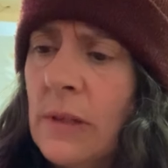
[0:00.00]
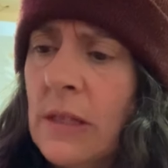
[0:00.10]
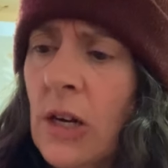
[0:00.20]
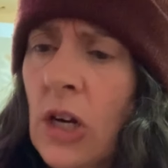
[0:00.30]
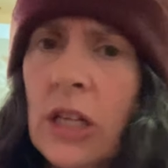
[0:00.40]

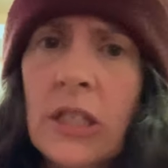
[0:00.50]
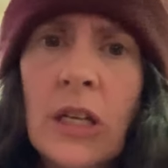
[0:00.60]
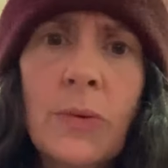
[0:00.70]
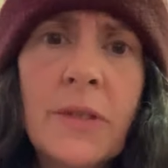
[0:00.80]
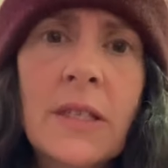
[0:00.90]
already
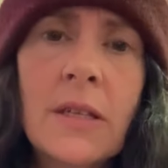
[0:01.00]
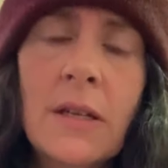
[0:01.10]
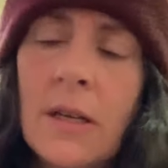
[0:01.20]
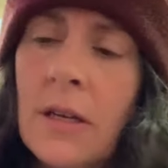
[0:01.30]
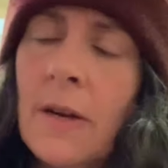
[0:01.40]
toast.
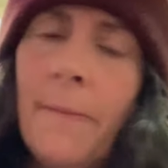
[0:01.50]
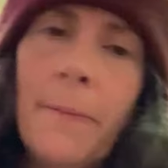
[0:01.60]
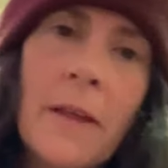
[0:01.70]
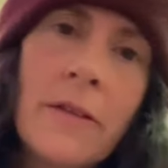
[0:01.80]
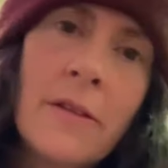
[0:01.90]

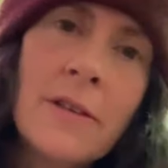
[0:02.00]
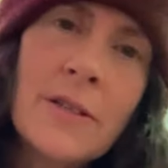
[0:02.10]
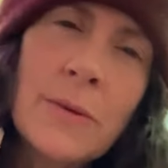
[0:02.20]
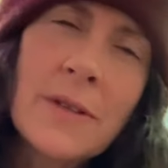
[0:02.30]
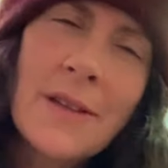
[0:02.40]
And then this
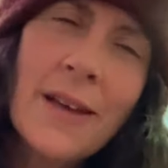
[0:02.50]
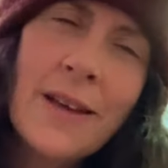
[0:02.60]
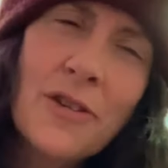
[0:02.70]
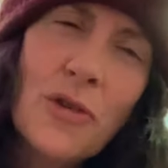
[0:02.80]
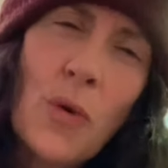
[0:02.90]
was on the
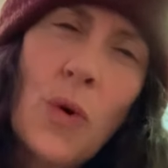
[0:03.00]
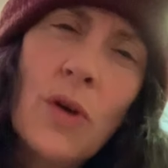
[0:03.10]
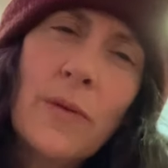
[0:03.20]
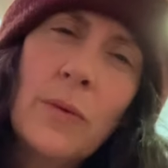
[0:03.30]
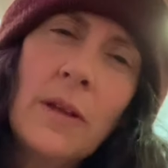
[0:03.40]
inner core
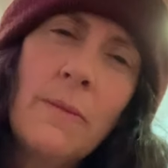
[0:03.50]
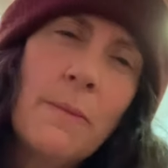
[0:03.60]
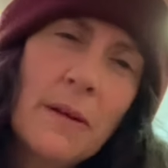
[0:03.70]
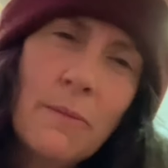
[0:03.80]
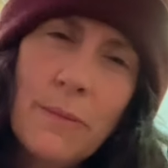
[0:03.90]
of a really big